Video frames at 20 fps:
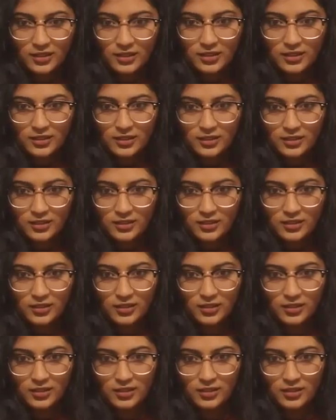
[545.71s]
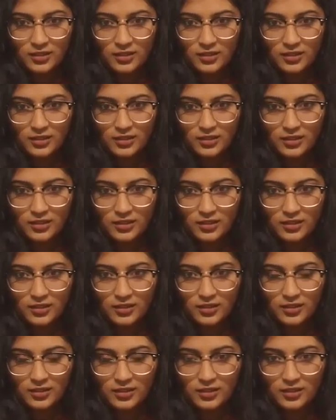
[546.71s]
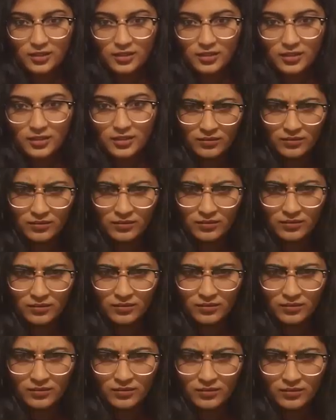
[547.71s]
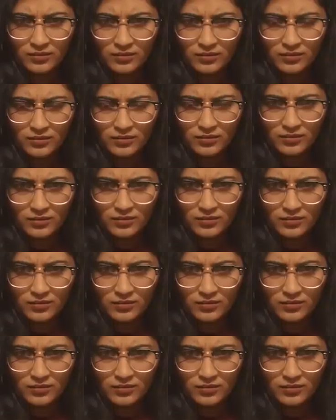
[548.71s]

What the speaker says: This person isn't speaking.